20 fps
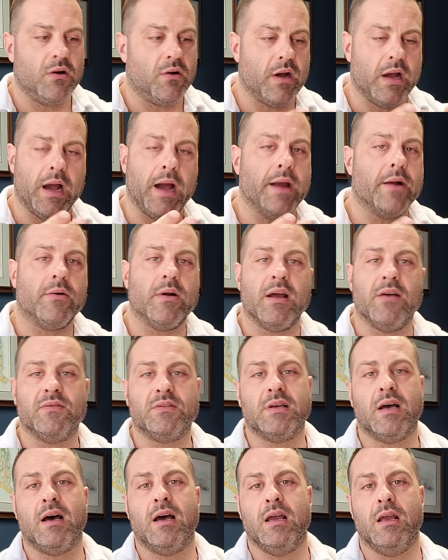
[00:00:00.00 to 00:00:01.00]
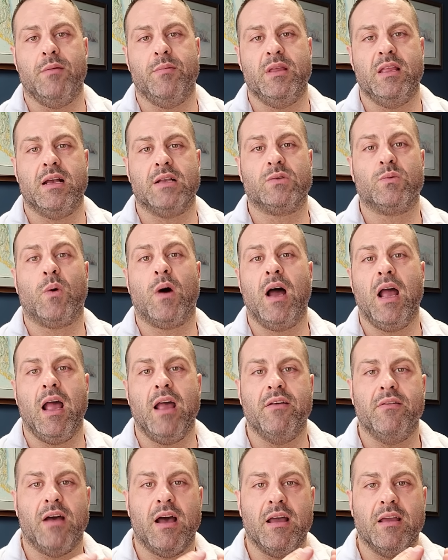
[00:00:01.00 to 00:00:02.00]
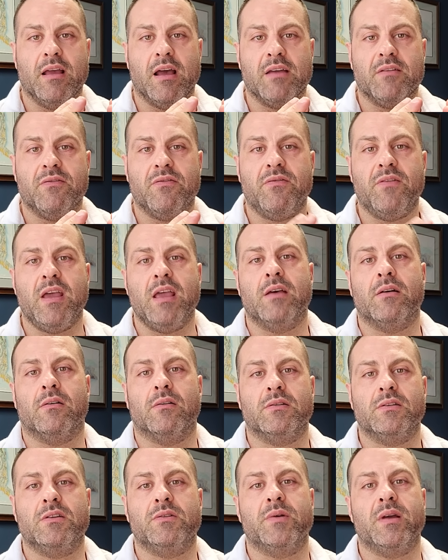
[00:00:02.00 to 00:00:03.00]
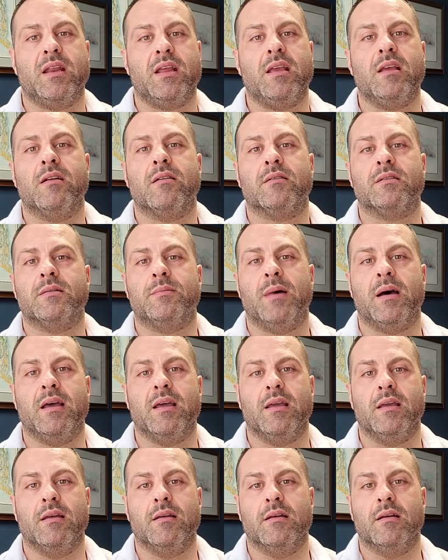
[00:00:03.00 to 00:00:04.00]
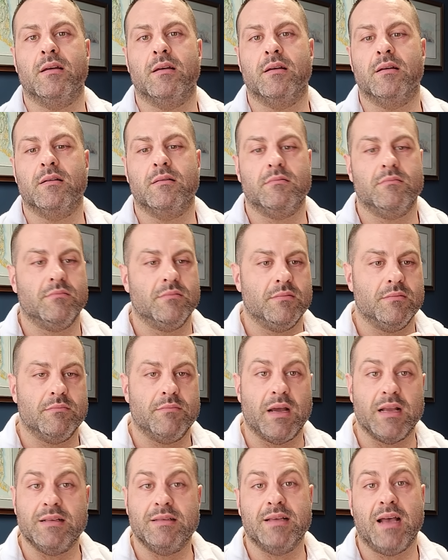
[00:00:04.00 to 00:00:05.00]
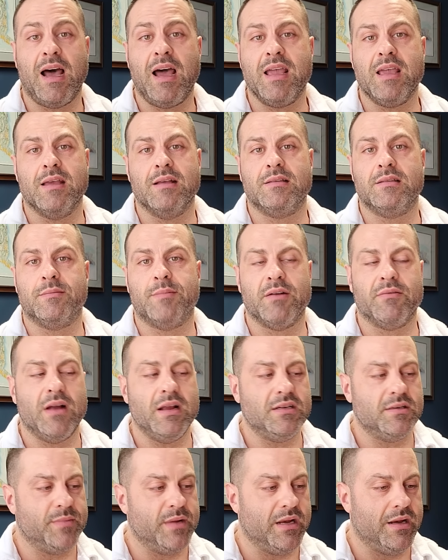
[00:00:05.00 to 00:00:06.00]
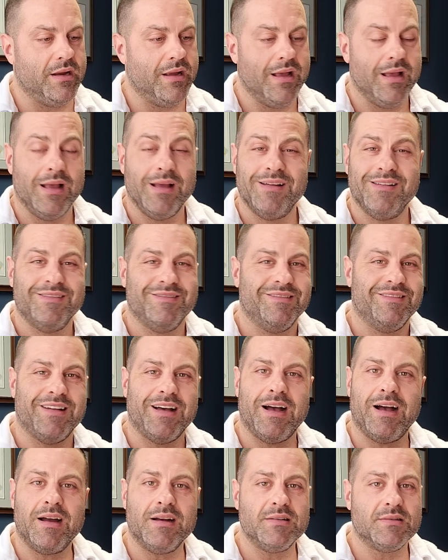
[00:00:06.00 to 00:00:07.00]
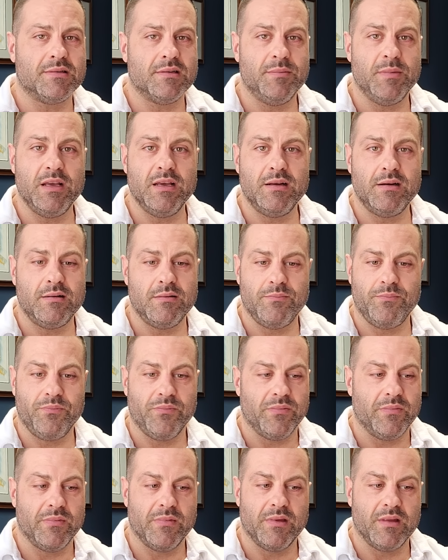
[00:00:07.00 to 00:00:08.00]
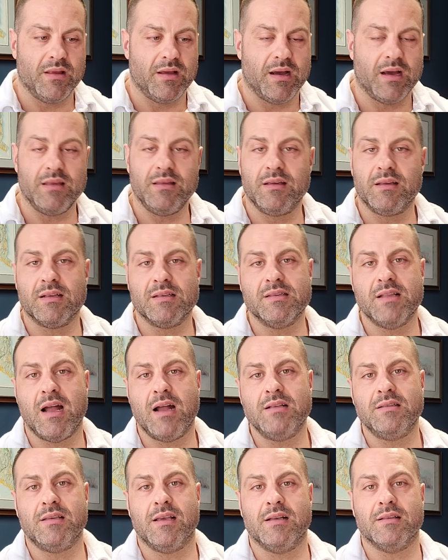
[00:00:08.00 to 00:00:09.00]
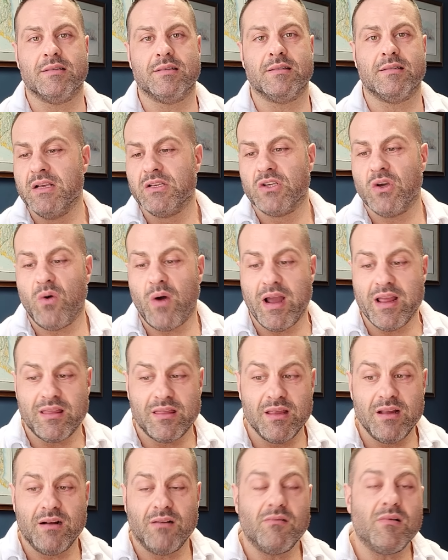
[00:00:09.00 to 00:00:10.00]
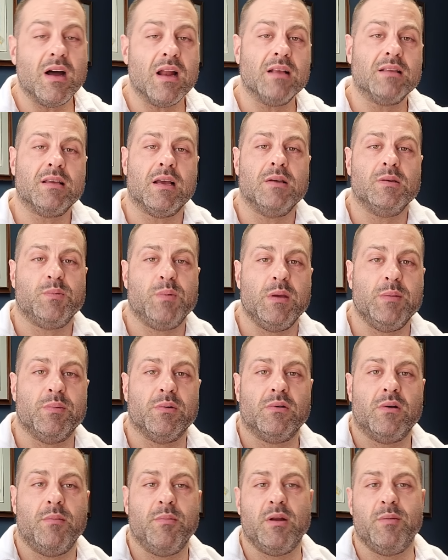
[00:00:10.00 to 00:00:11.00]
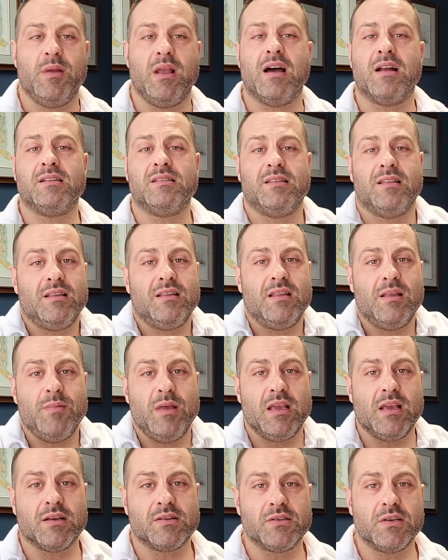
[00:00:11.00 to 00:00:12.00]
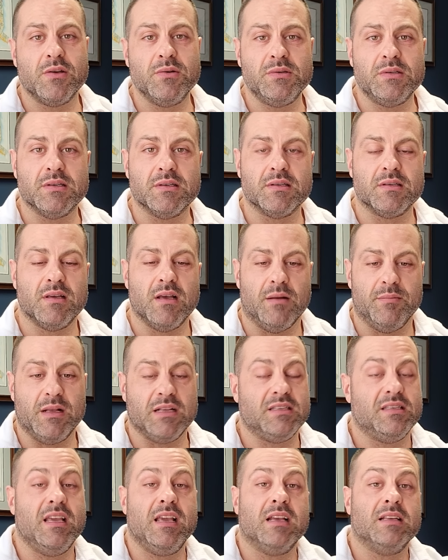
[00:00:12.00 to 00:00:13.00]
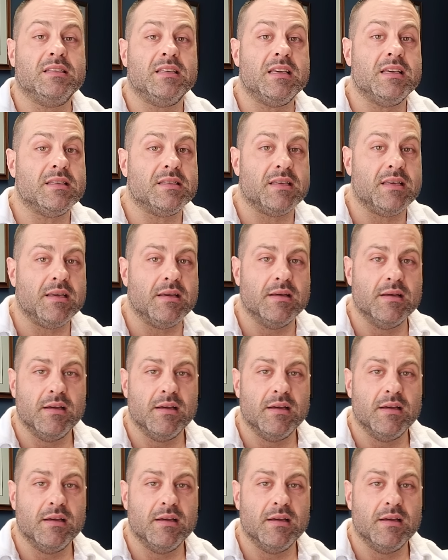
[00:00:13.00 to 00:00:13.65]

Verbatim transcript: know, I, I don't have time, and that's why I, I, I fail to adhere to my, uh, my diet, to my regimen, honestly, man, I think it's nonsense. So I think a lot of times people, I'm gonna be honest, I think they make excuses. I'm not saying it's easy.